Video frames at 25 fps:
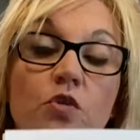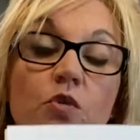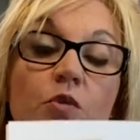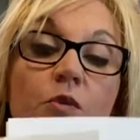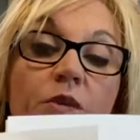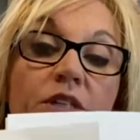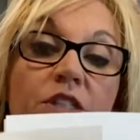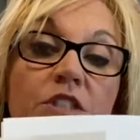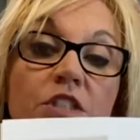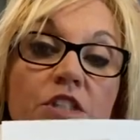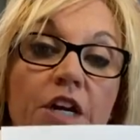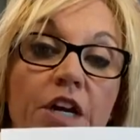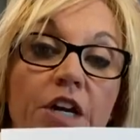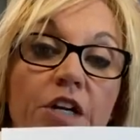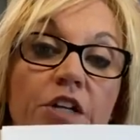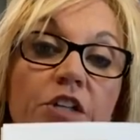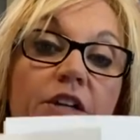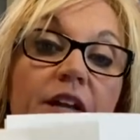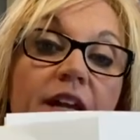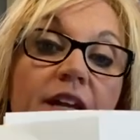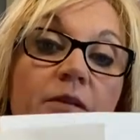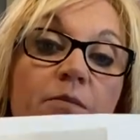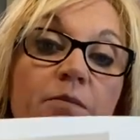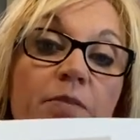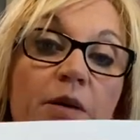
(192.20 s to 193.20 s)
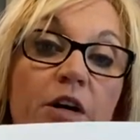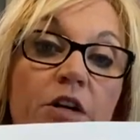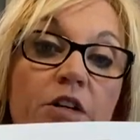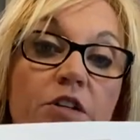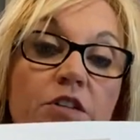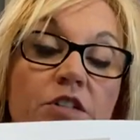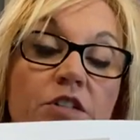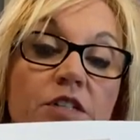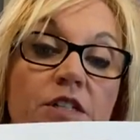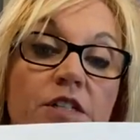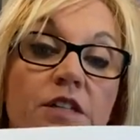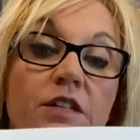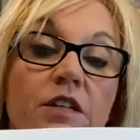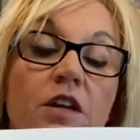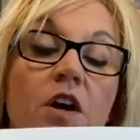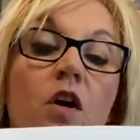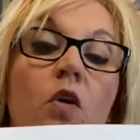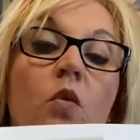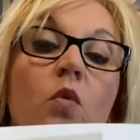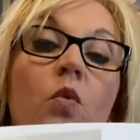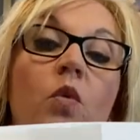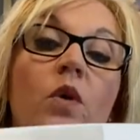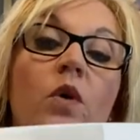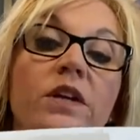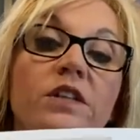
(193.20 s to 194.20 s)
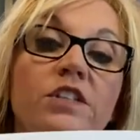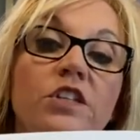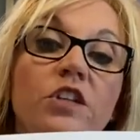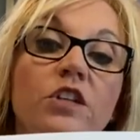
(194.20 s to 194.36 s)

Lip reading: return in person, what do